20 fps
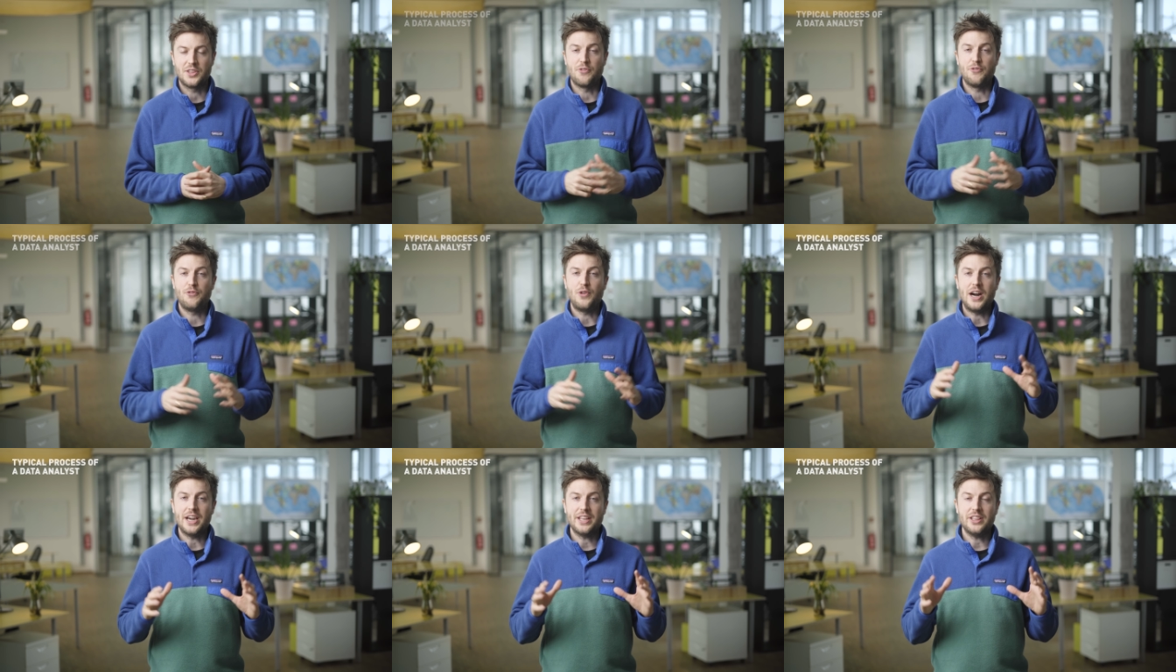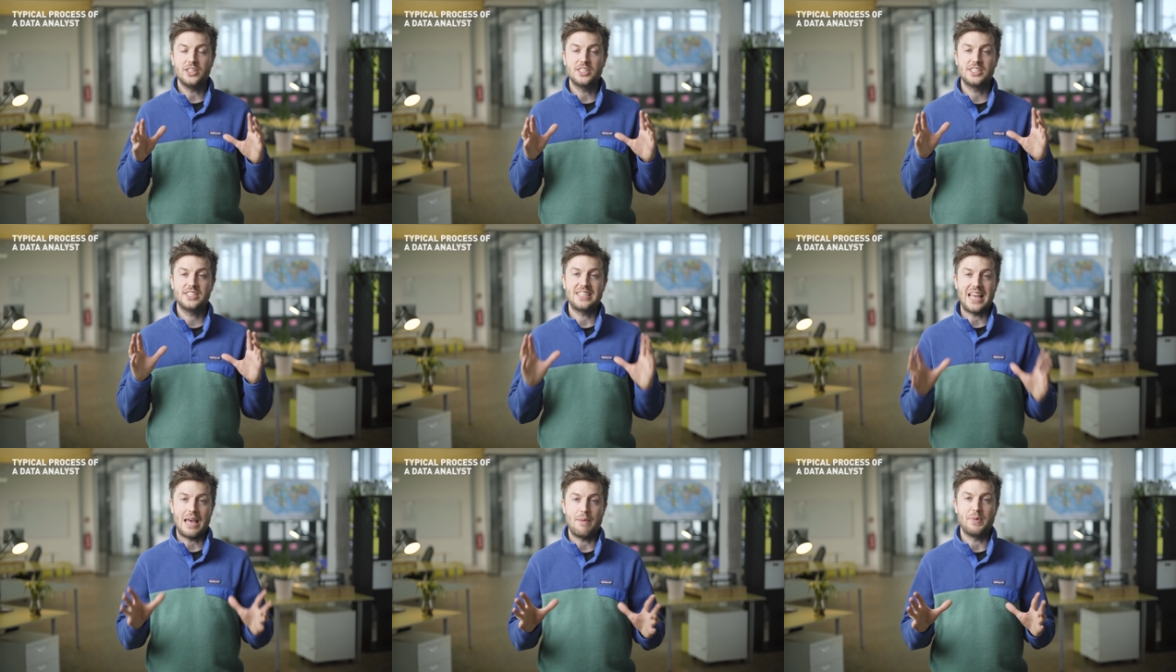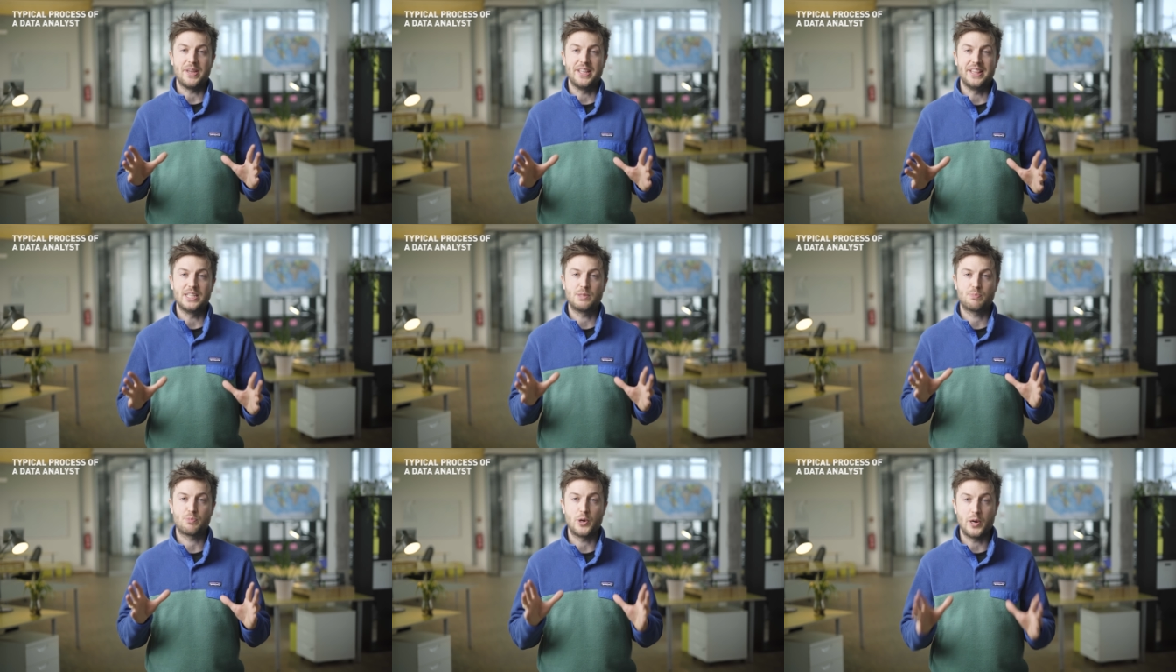The final step
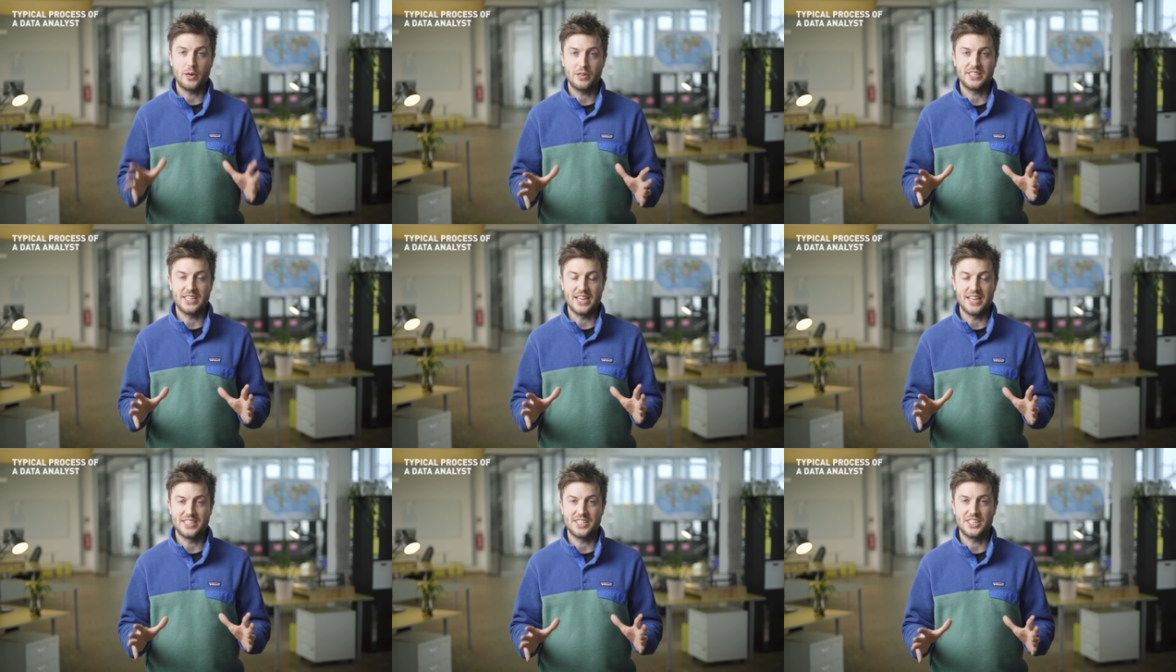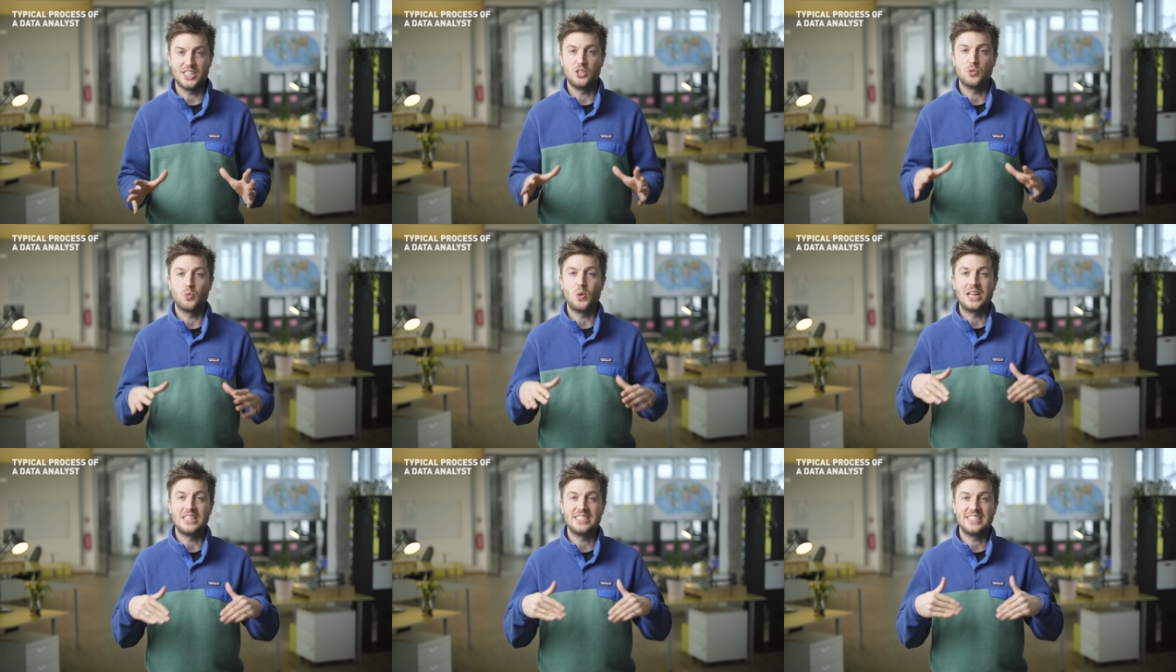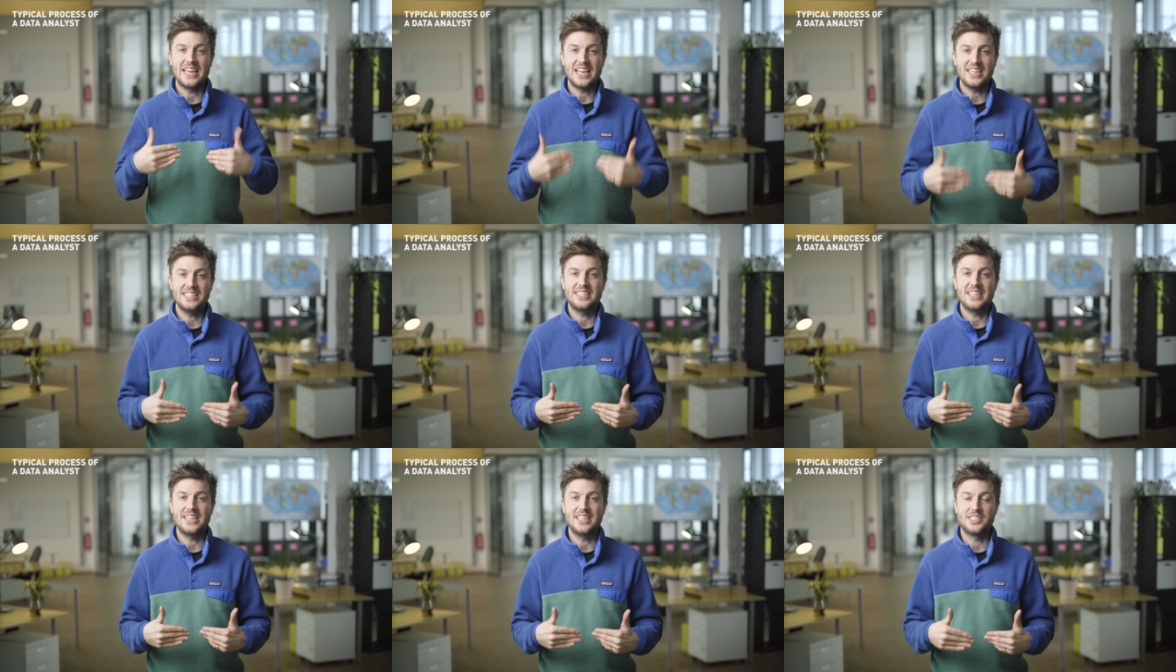in this process is where
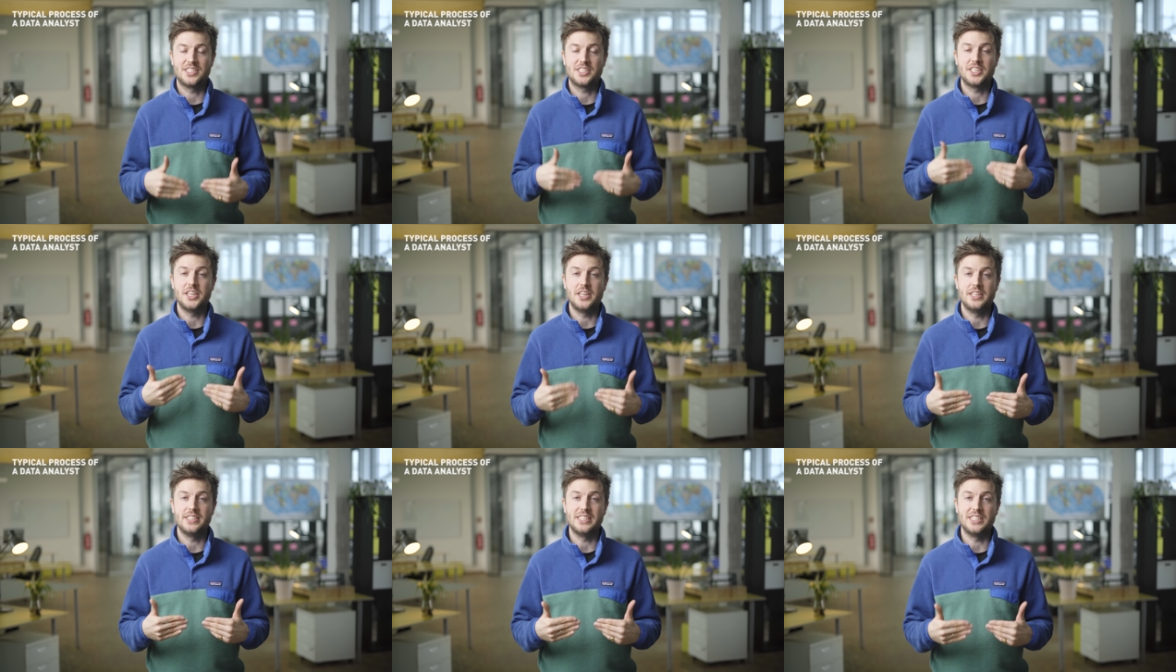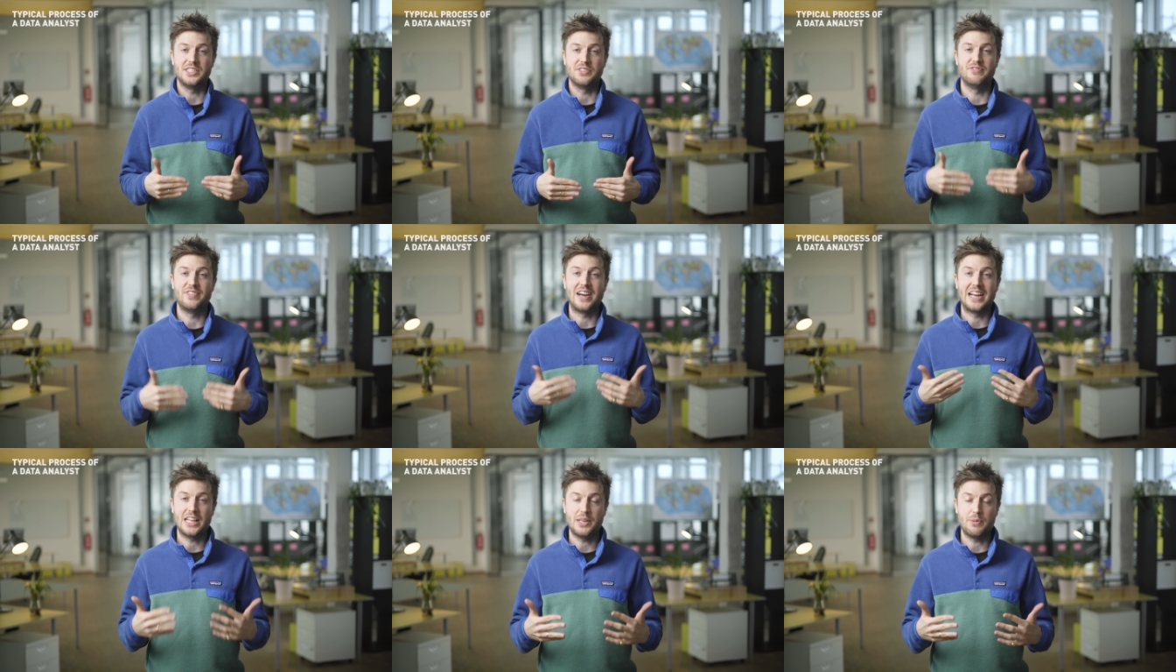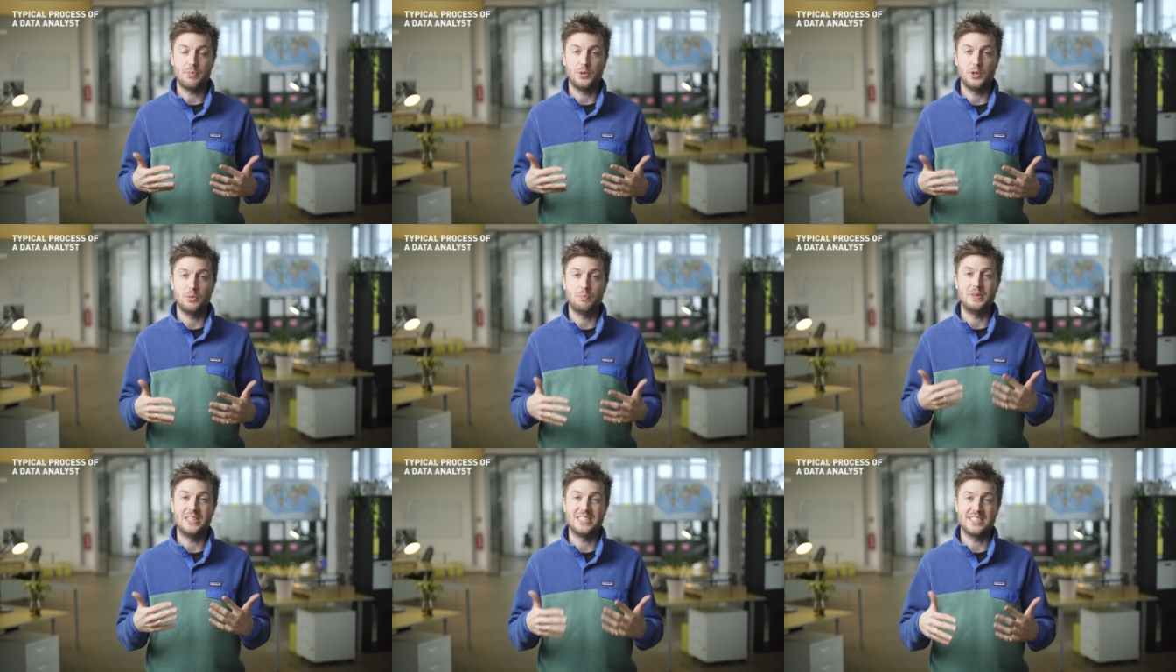data is turned into
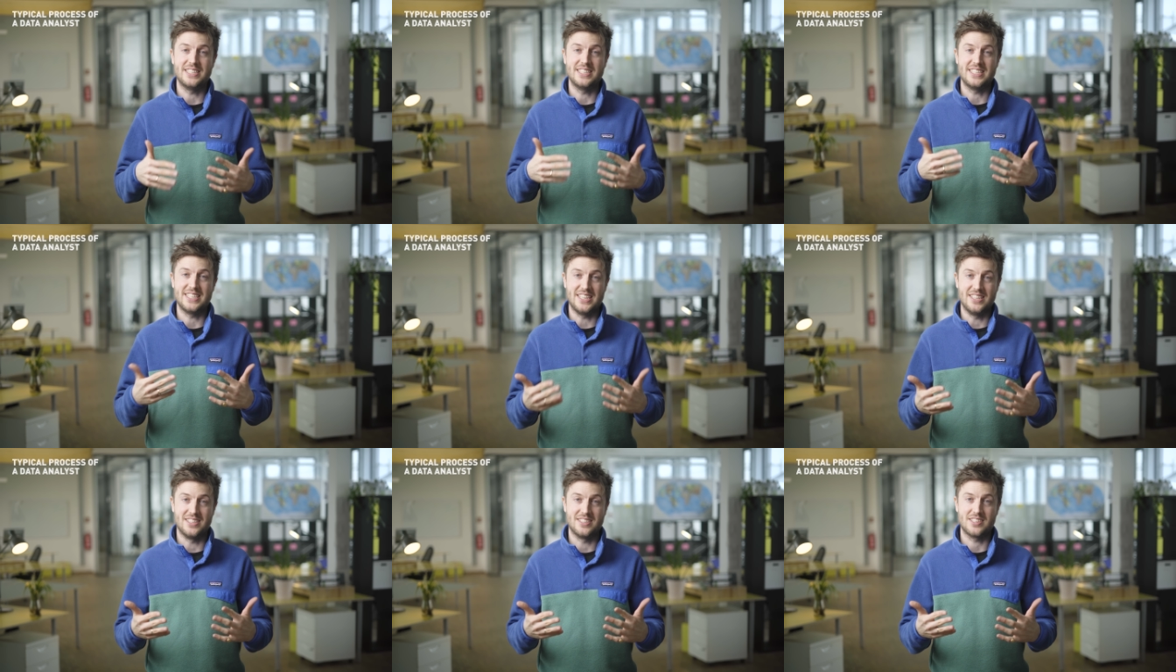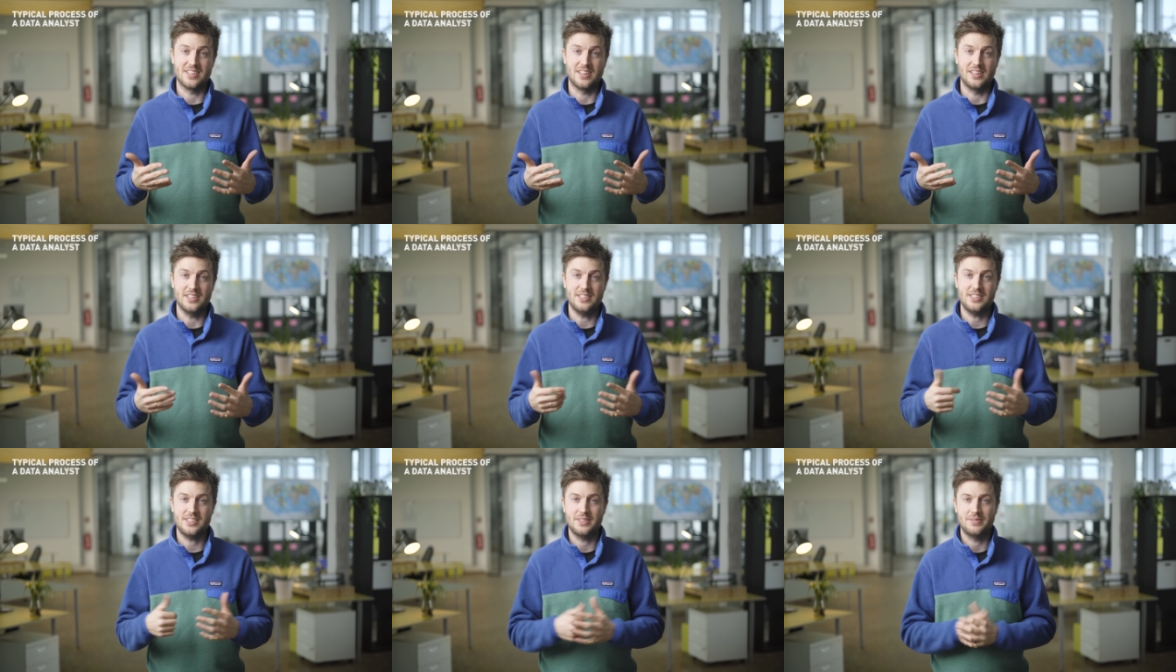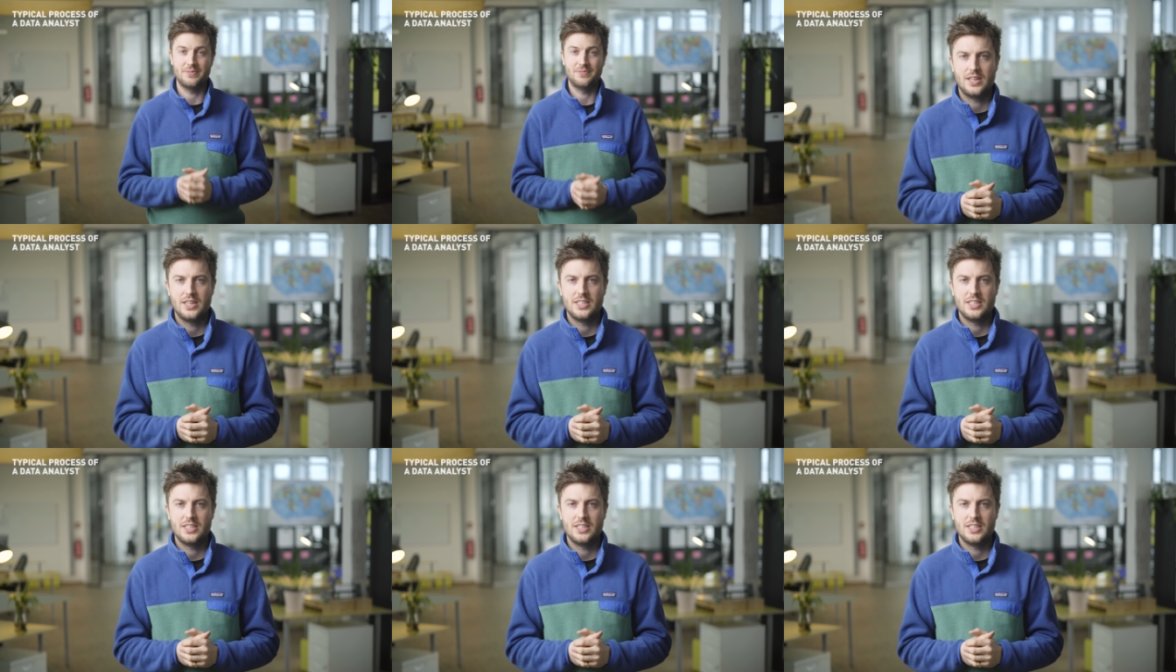valuable business insights.